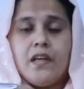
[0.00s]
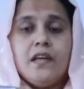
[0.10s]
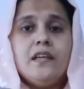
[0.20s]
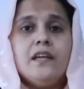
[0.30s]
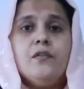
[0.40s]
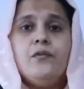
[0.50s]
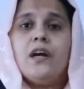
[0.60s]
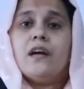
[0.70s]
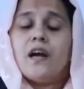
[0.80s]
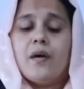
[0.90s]
Here we
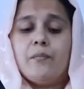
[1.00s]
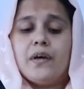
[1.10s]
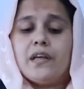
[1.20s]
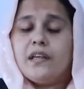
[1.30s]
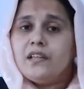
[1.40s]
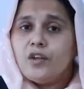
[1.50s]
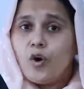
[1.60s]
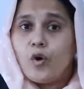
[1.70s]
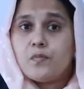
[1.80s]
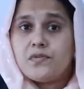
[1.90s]
are comparing the
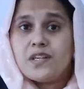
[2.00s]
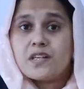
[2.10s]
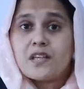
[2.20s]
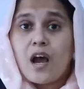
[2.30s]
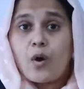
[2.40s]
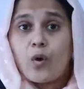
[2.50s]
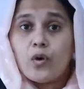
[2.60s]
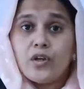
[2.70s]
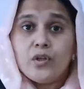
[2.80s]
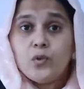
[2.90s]
objects
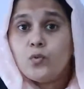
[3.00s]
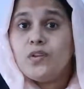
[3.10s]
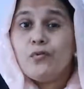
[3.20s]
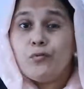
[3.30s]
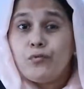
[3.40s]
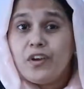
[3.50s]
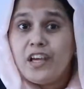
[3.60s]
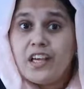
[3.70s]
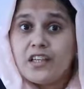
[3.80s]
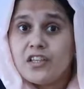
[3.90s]
according to the
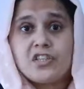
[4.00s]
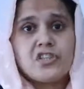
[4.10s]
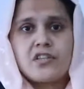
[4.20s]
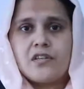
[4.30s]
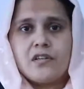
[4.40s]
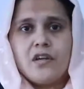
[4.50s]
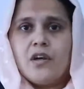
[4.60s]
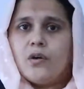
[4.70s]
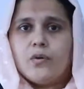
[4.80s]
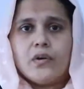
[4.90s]
weight.
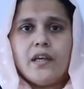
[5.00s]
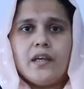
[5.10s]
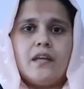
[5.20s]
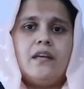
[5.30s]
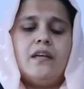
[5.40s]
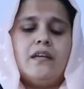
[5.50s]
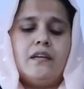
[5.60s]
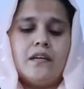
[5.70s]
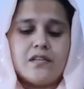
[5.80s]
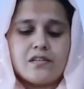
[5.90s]
Okay,
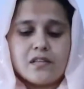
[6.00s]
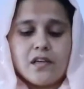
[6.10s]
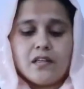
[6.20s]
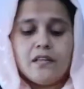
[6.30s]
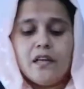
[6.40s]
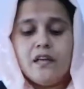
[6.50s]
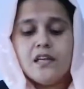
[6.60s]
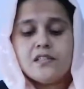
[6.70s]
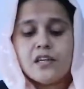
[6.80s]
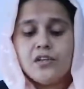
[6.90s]
yes. Then
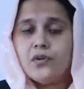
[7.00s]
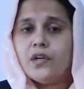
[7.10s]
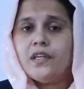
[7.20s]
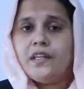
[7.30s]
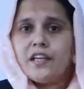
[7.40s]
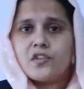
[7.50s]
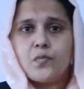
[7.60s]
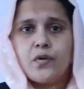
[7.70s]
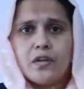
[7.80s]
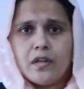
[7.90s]
listen to your
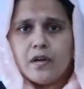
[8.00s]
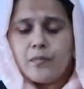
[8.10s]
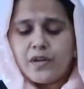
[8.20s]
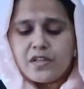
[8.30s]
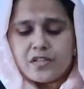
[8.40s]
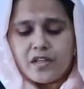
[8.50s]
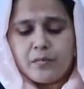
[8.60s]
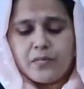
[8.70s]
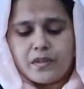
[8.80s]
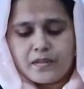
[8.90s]
textbook, page
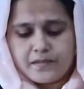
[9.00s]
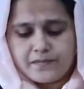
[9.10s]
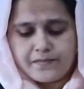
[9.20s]
number